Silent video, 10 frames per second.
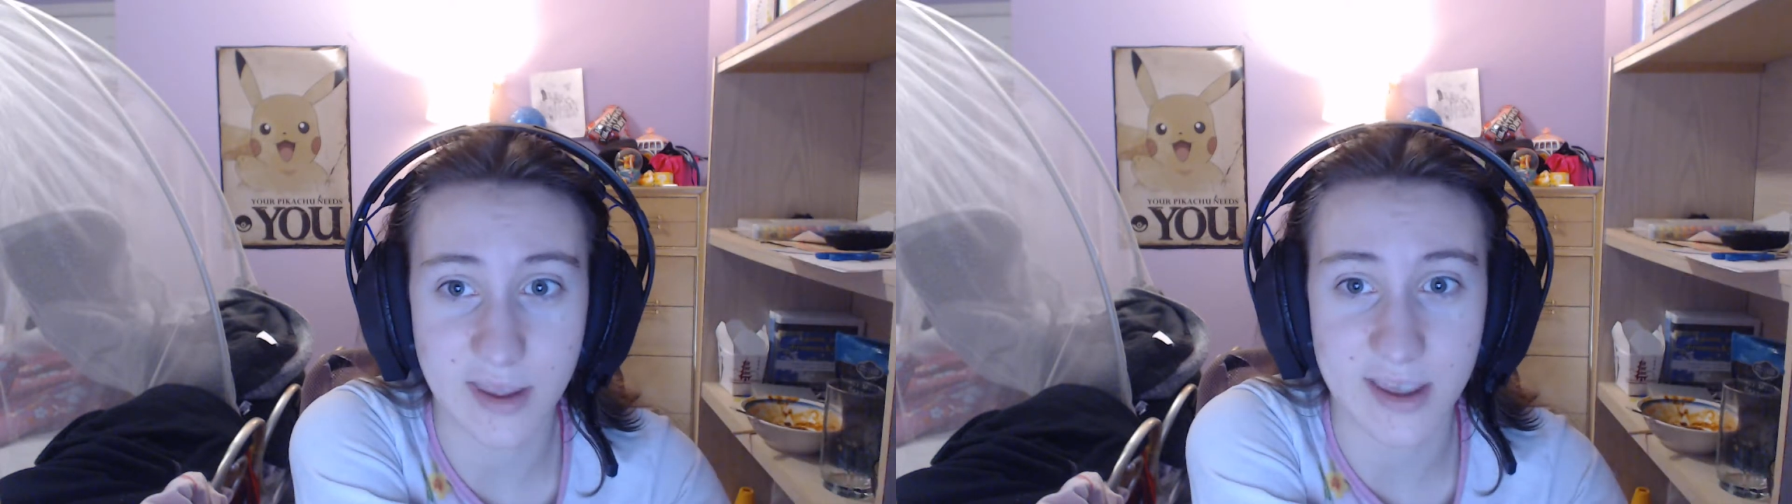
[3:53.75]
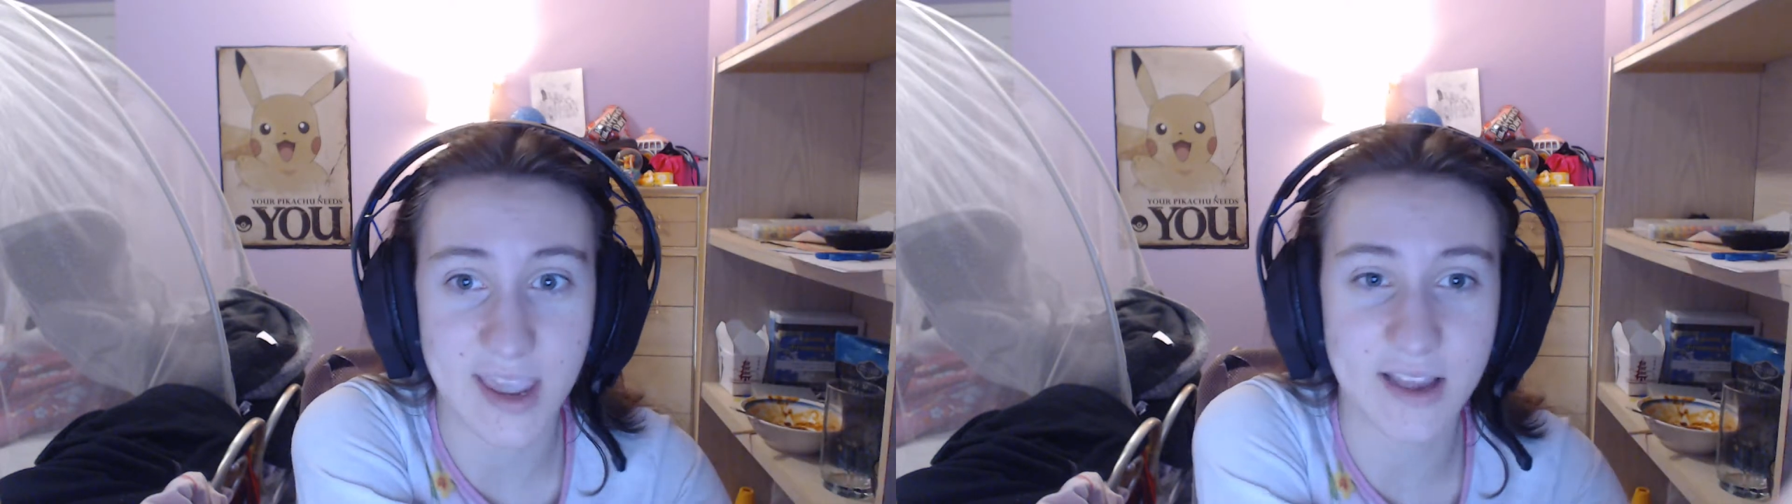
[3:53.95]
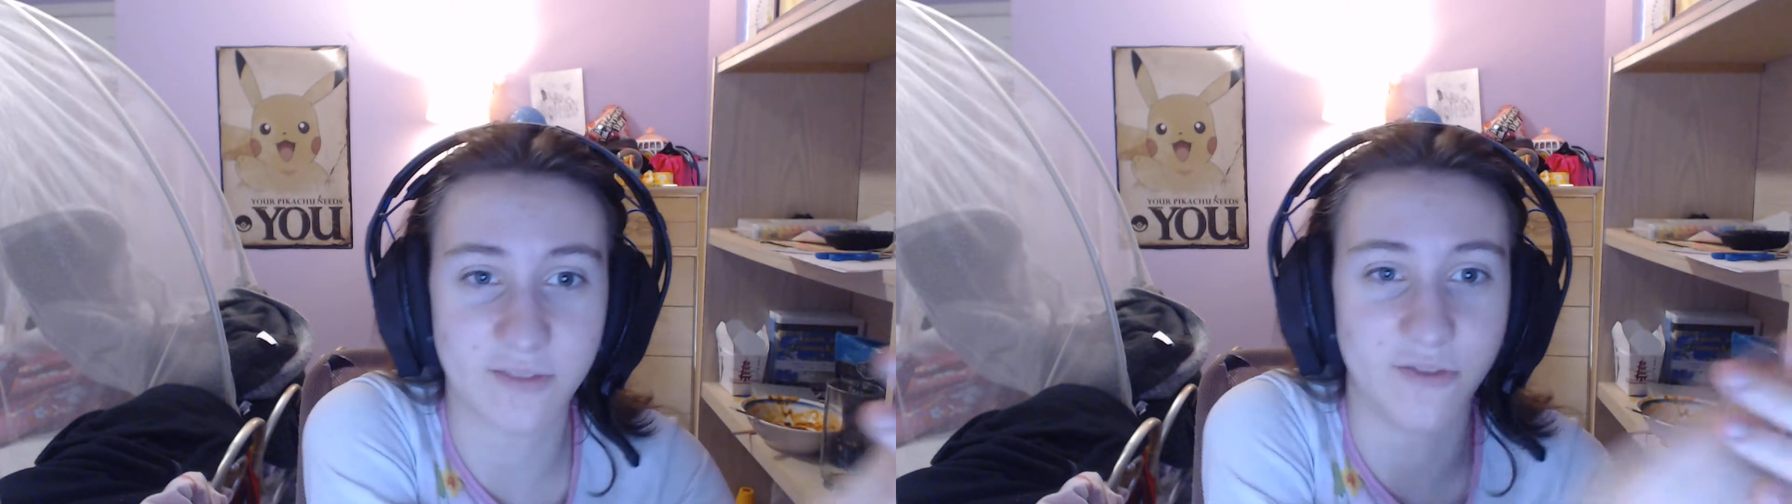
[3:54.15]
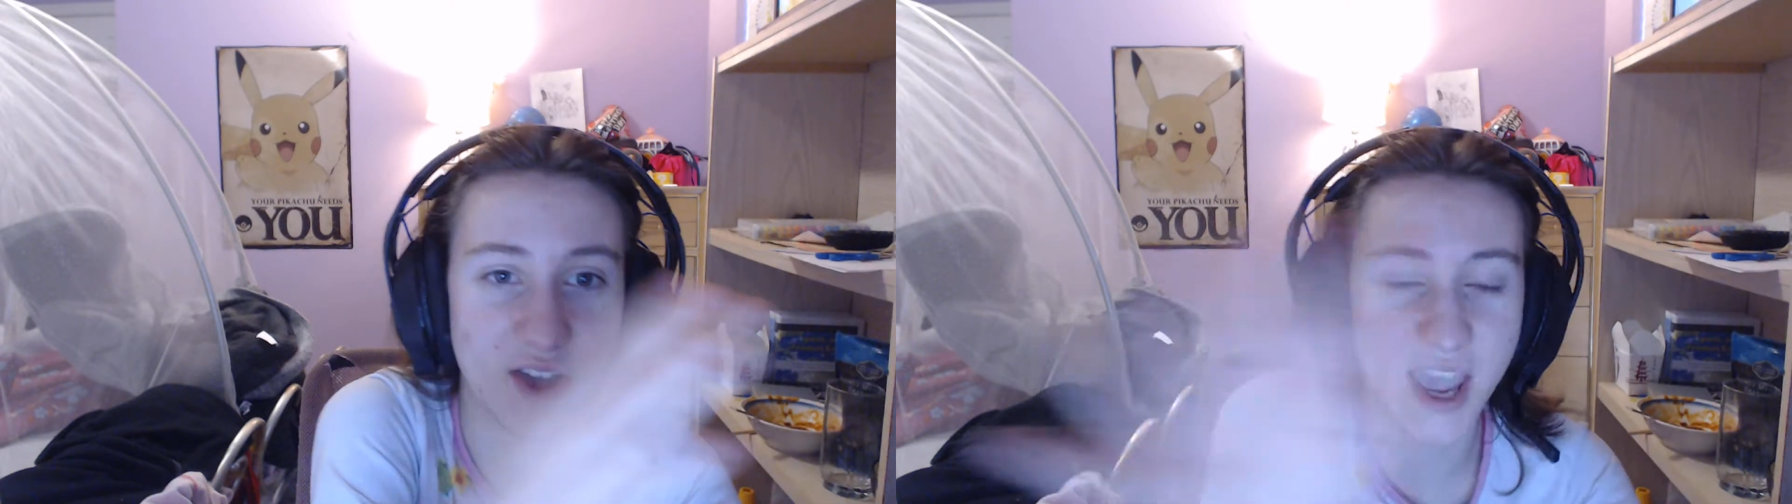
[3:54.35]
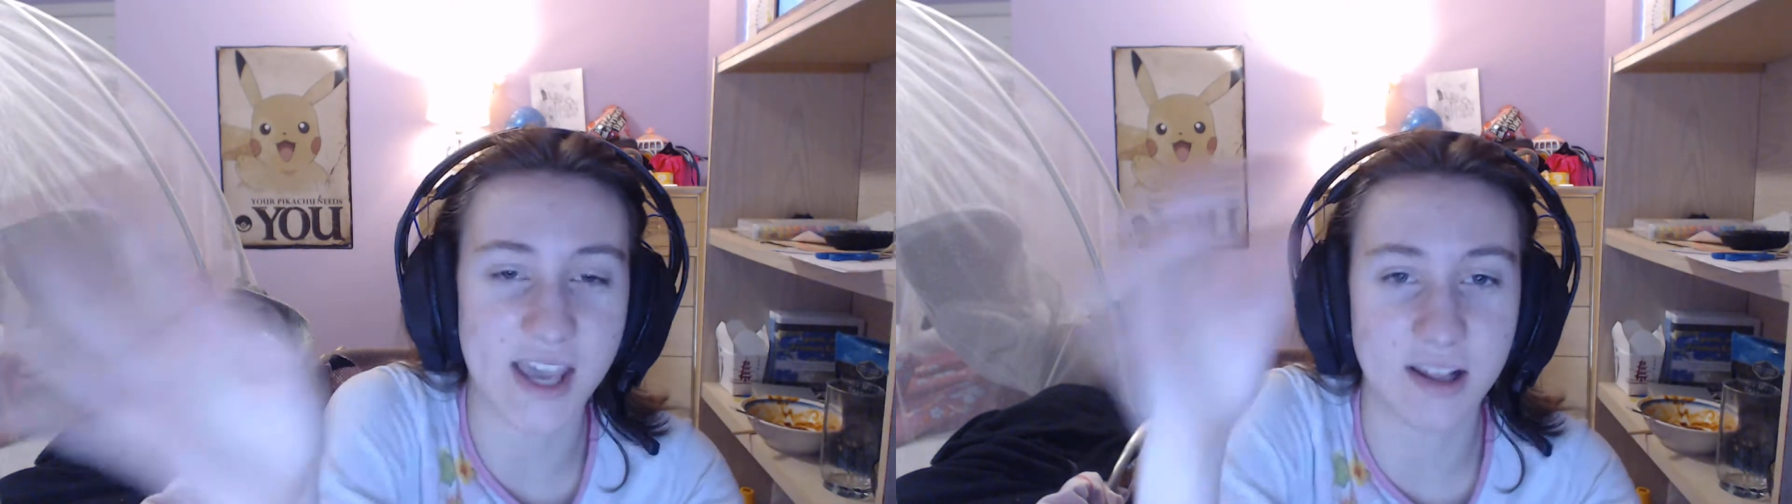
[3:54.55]
You can't
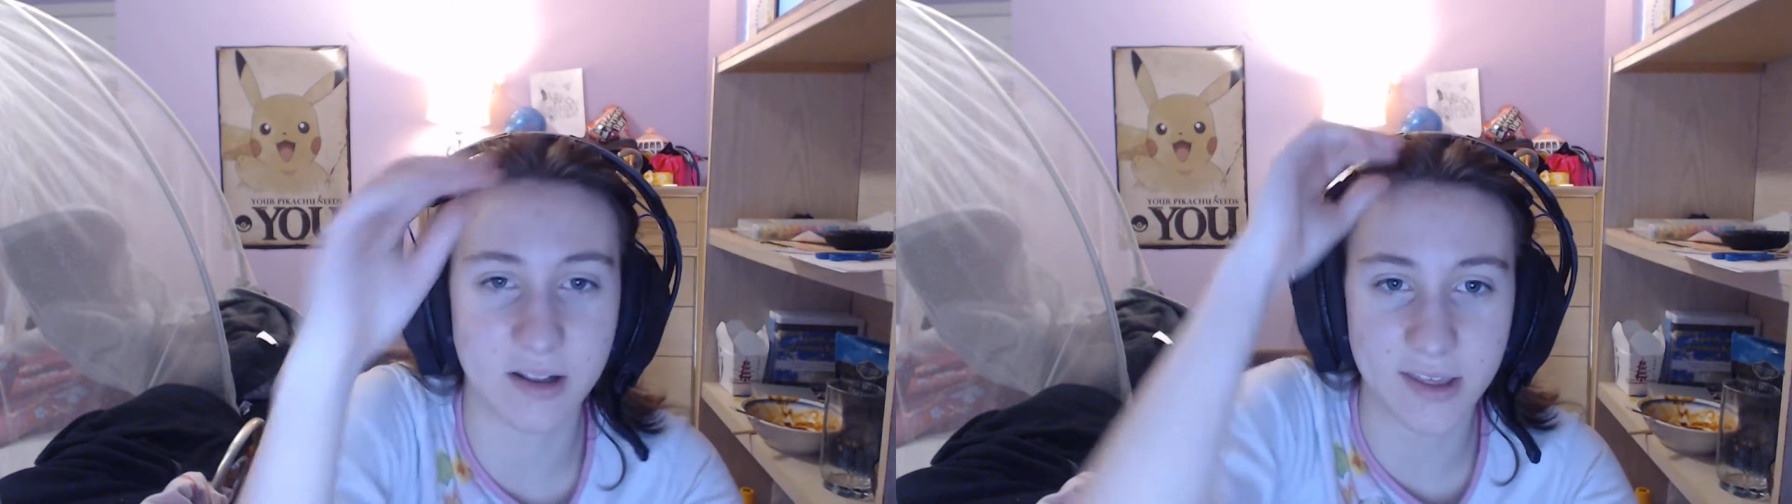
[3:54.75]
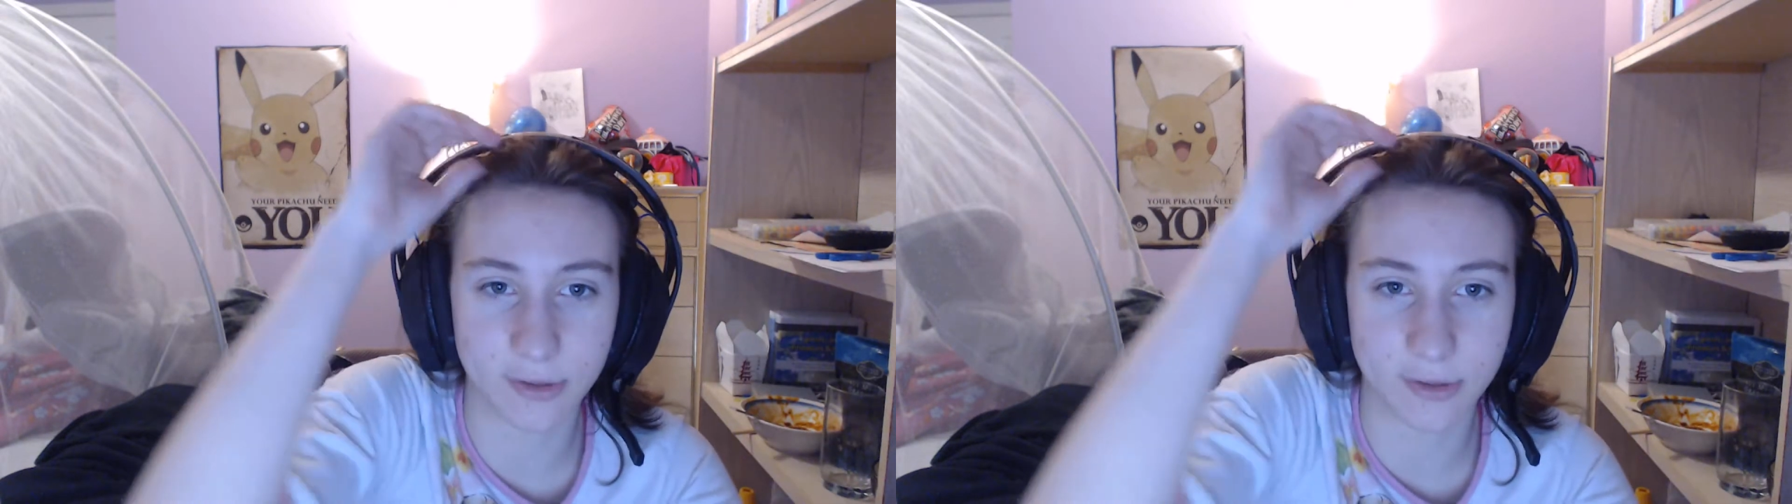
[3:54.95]
vaguely